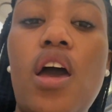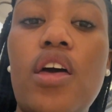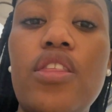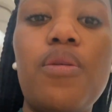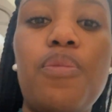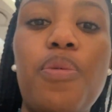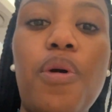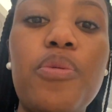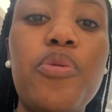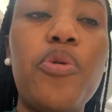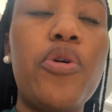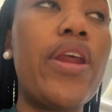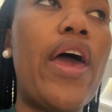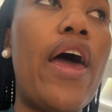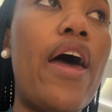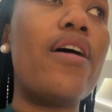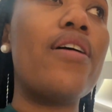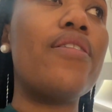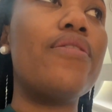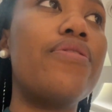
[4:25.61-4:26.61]
they probably won't
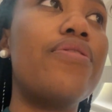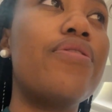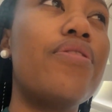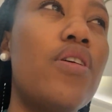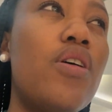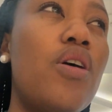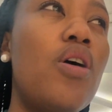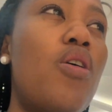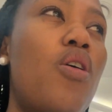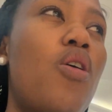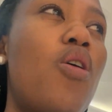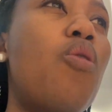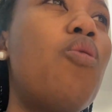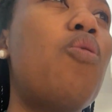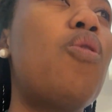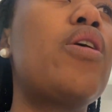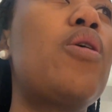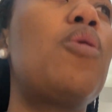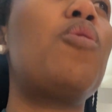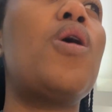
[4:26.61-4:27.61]
have
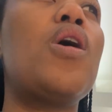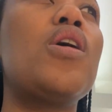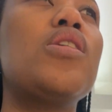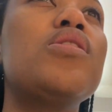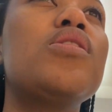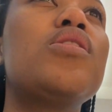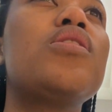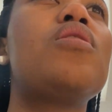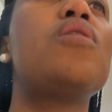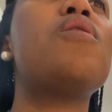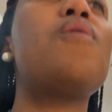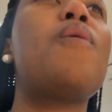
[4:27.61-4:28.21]
what I want.